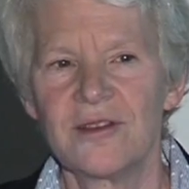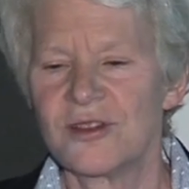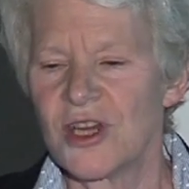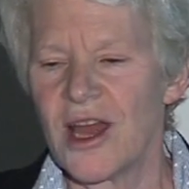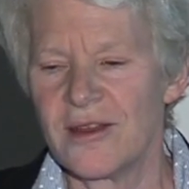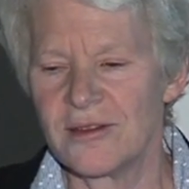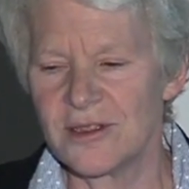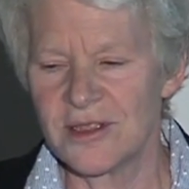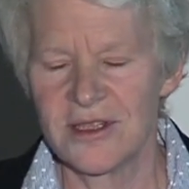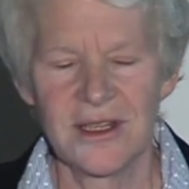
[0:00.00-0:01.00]
her
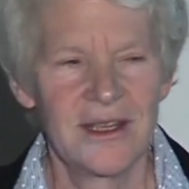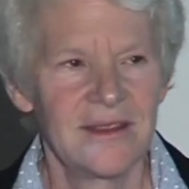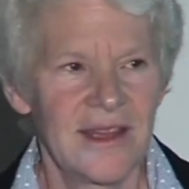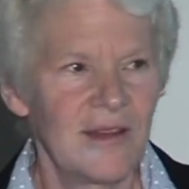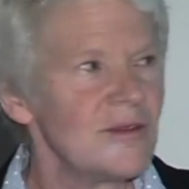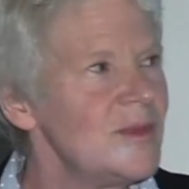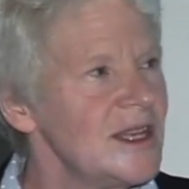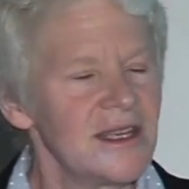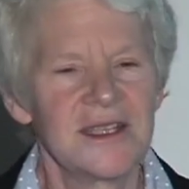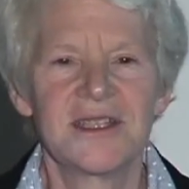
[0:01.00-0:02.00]
child. That would be
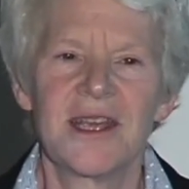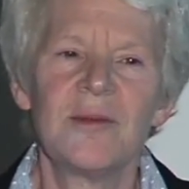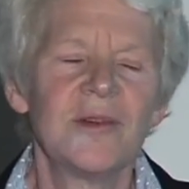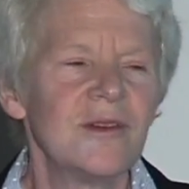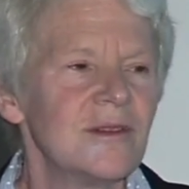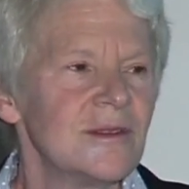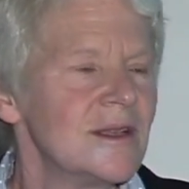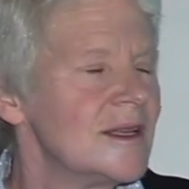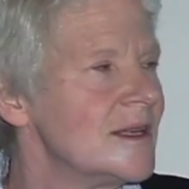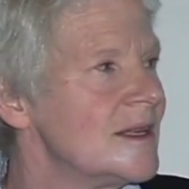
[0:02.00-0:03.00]
an example.
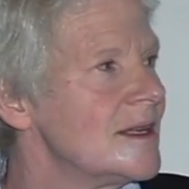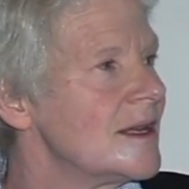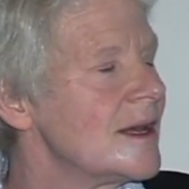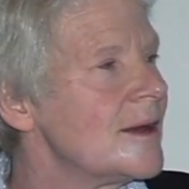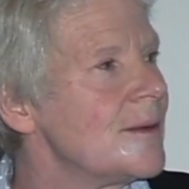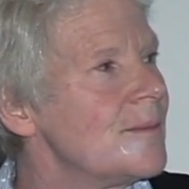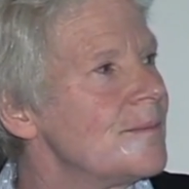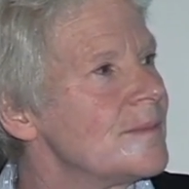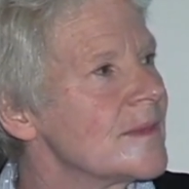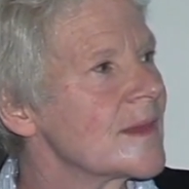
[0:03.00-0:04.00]

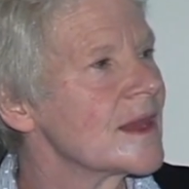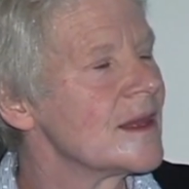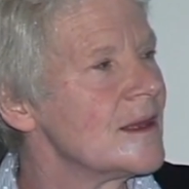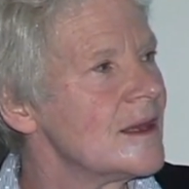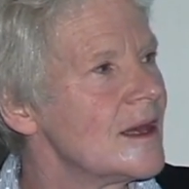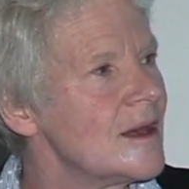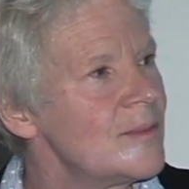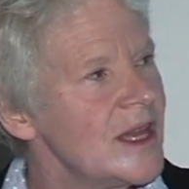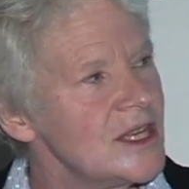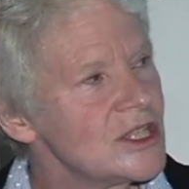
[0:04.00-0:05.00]
A
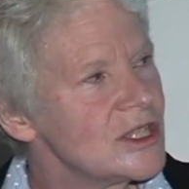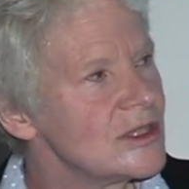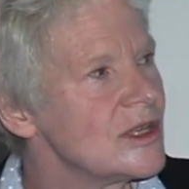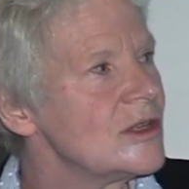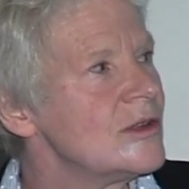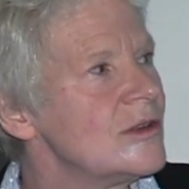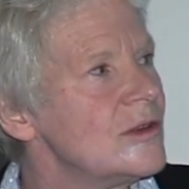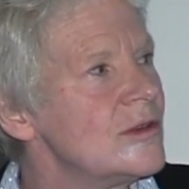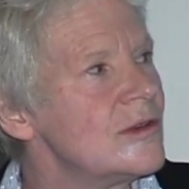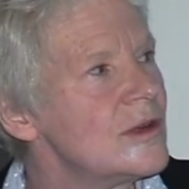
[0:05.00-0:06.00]
patient
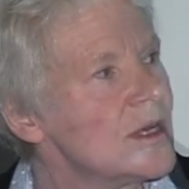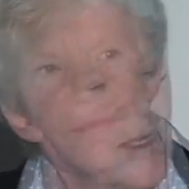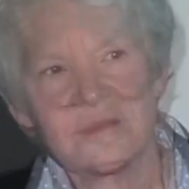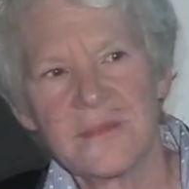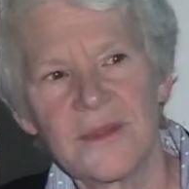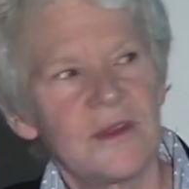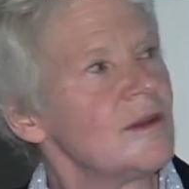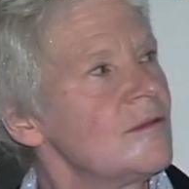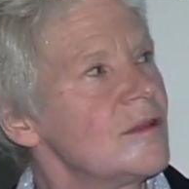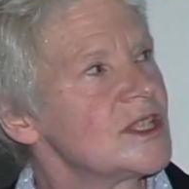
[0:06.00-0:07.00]
who
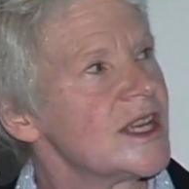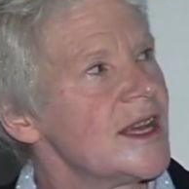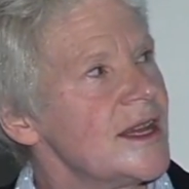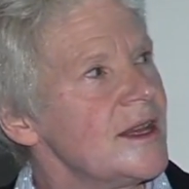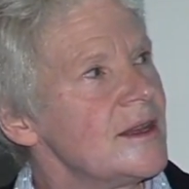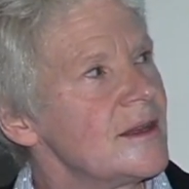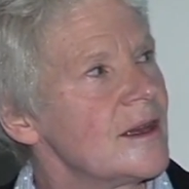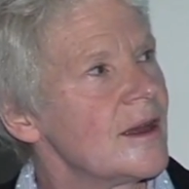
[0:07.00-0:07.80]
was a